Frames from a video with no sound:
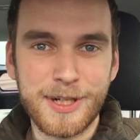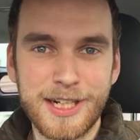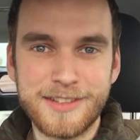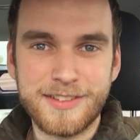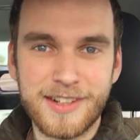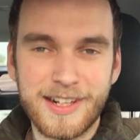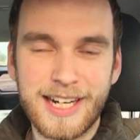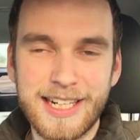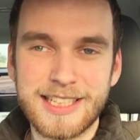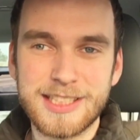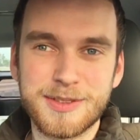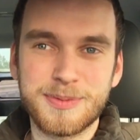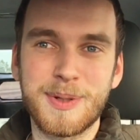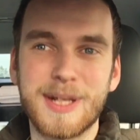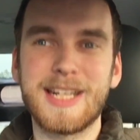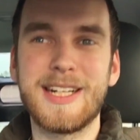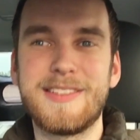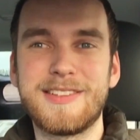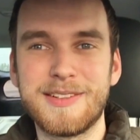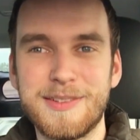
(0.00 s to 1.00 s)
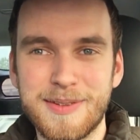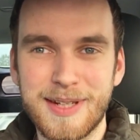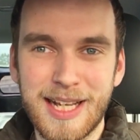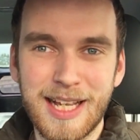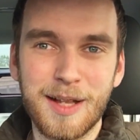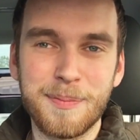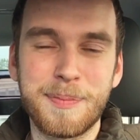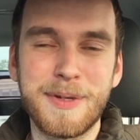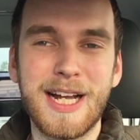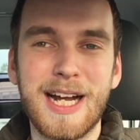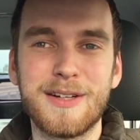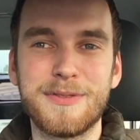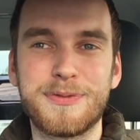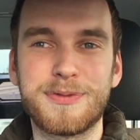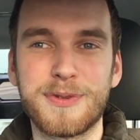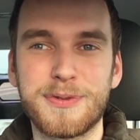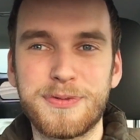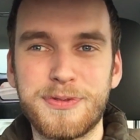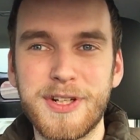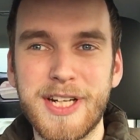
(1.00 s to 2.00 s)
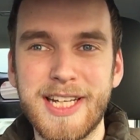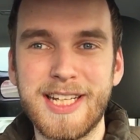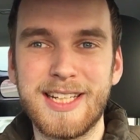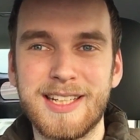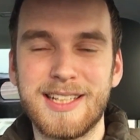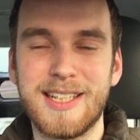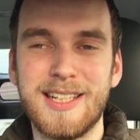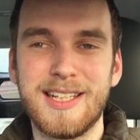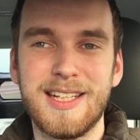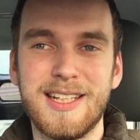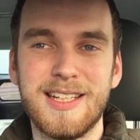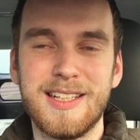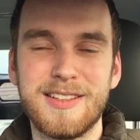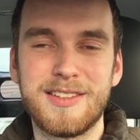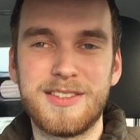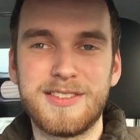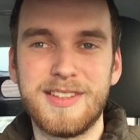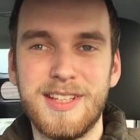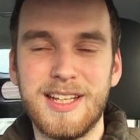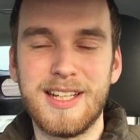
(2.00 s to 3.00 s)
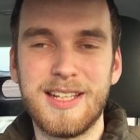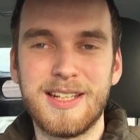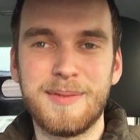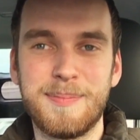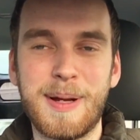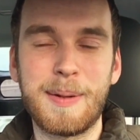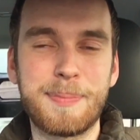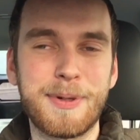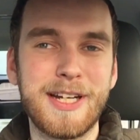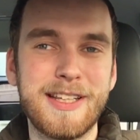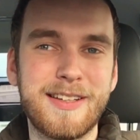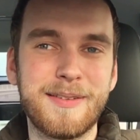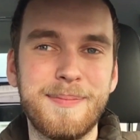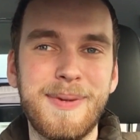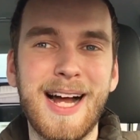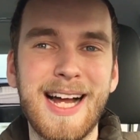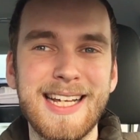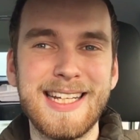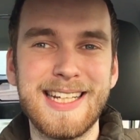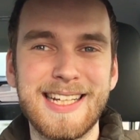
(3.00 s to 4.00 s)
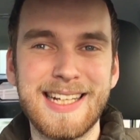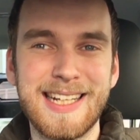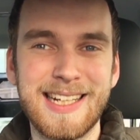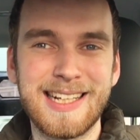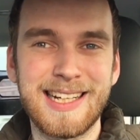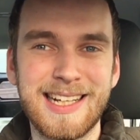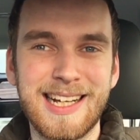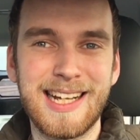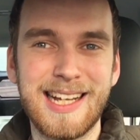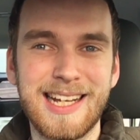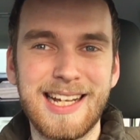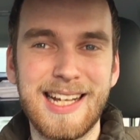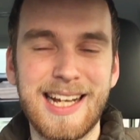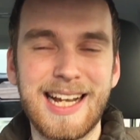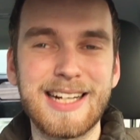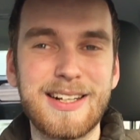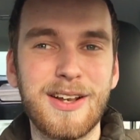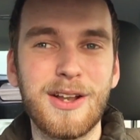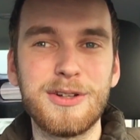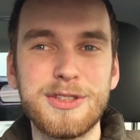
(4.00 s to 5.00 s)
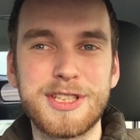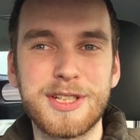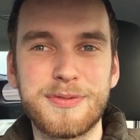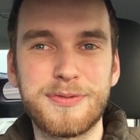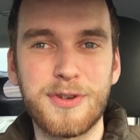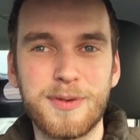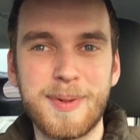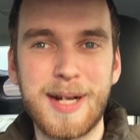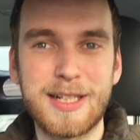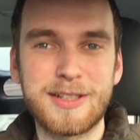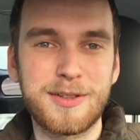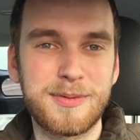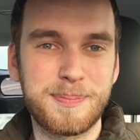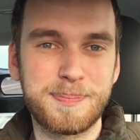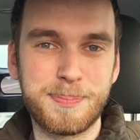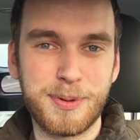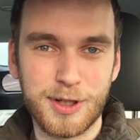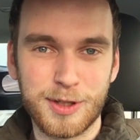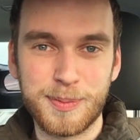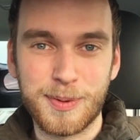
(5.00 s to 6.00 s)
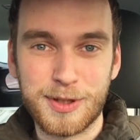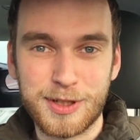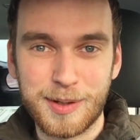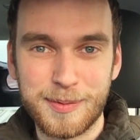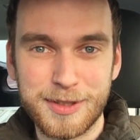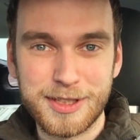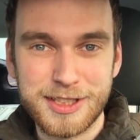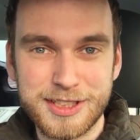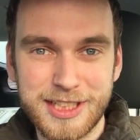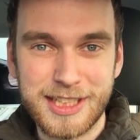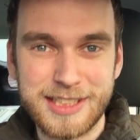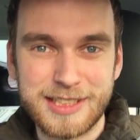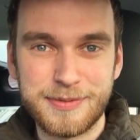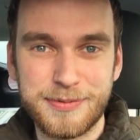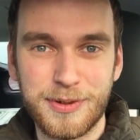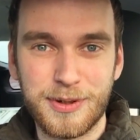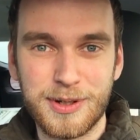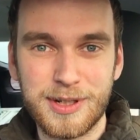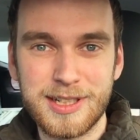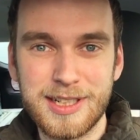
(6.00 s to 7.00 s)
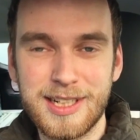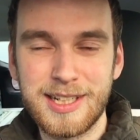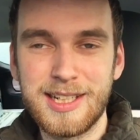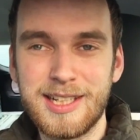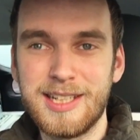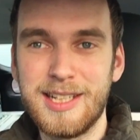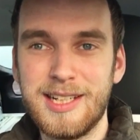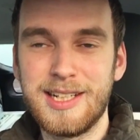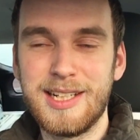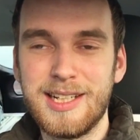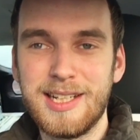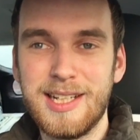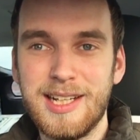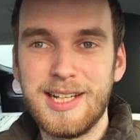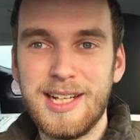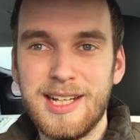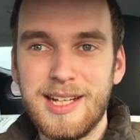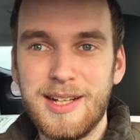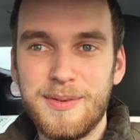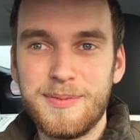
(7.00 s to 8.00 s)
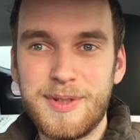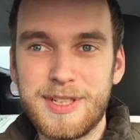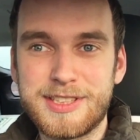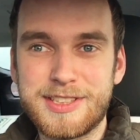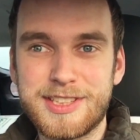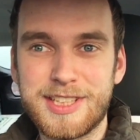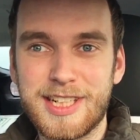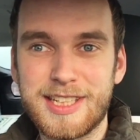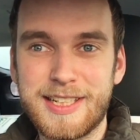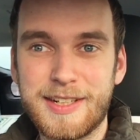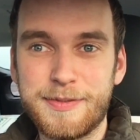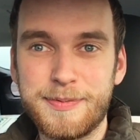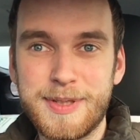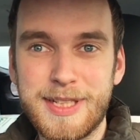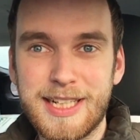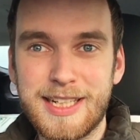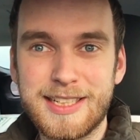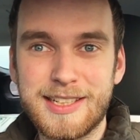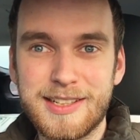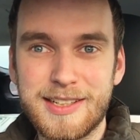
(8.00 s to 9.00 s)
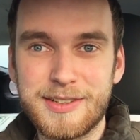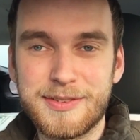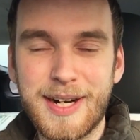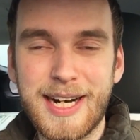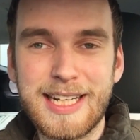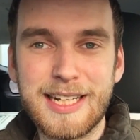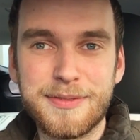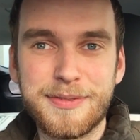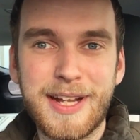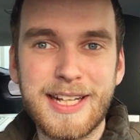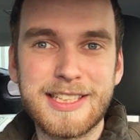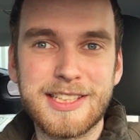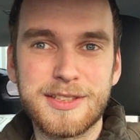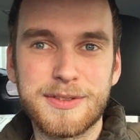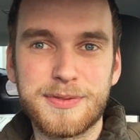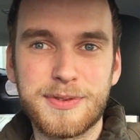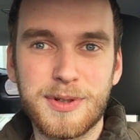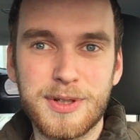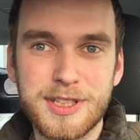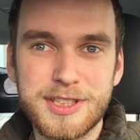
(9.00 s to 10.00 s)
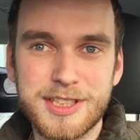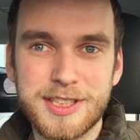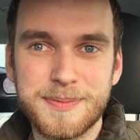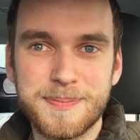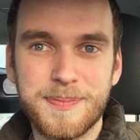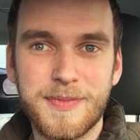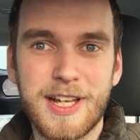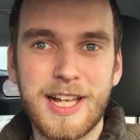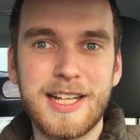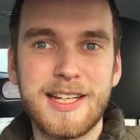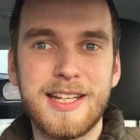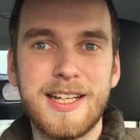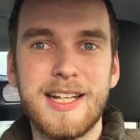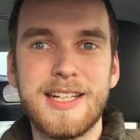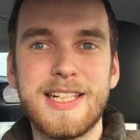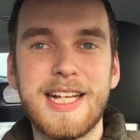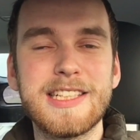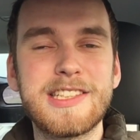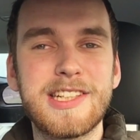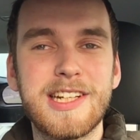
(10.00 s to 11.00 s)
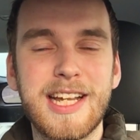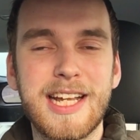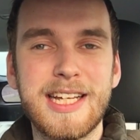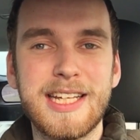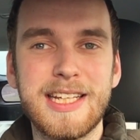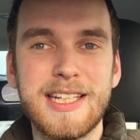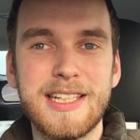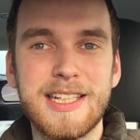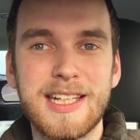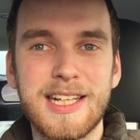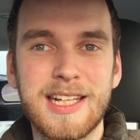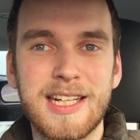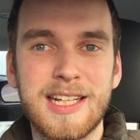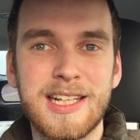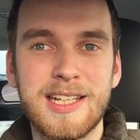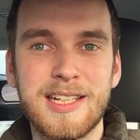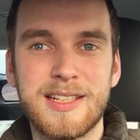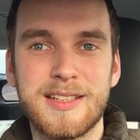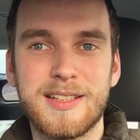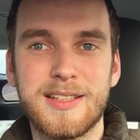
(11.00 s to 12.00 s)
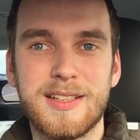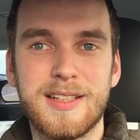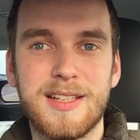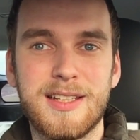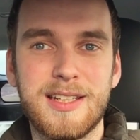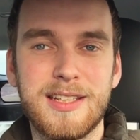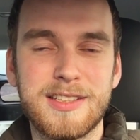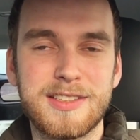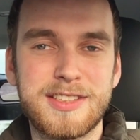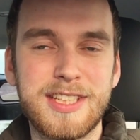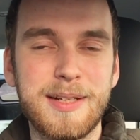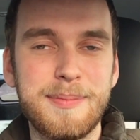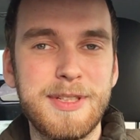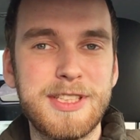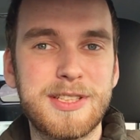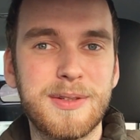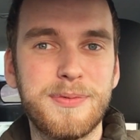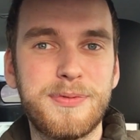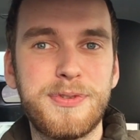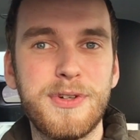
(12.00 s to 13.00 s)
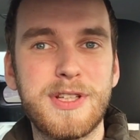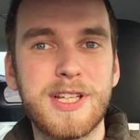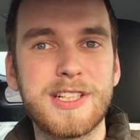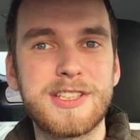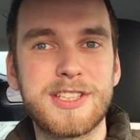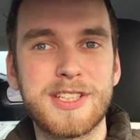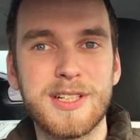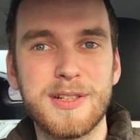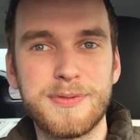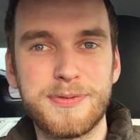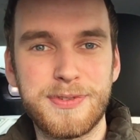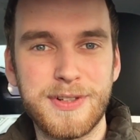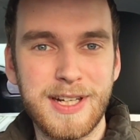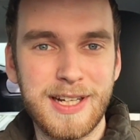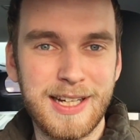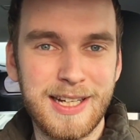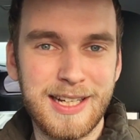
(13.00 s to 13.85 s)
printer and is willing to uh, help me out for free uh, by printing my uh, enclosure for my portable Commodore 64 which uh, gave me a uh, great advantage of course and uh, yesterday he uh, sent me some footage of